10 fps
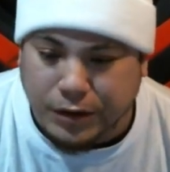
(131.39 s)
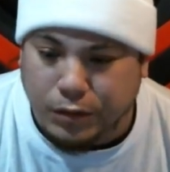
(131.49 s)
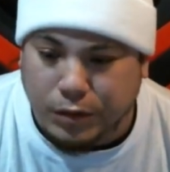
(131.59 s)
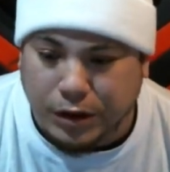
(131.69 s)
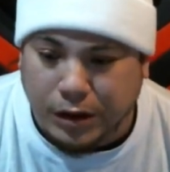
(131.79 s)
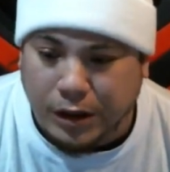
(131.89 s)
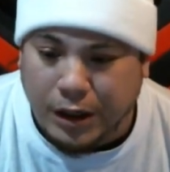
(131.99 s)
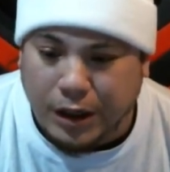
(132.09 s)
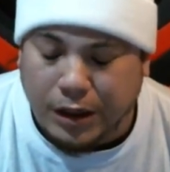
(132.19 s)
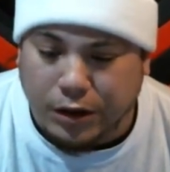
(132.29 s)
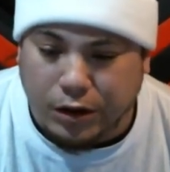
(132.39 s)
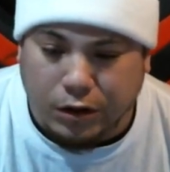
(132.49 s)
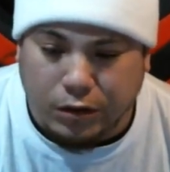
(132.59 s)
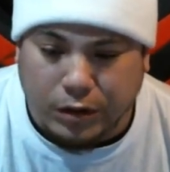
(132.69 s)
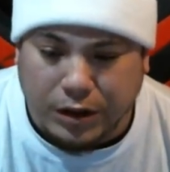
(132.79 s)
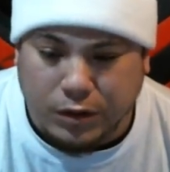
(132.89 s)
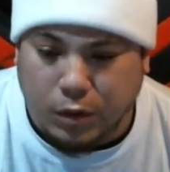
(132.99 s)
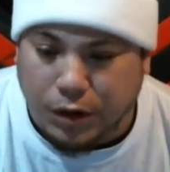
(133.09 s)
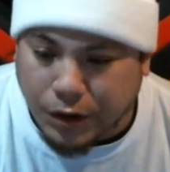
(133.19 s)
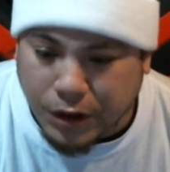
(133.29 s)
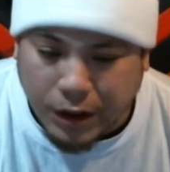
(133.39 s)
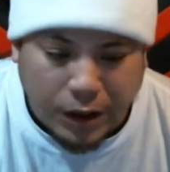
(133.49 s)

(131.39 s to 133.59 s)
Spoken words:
to where is worth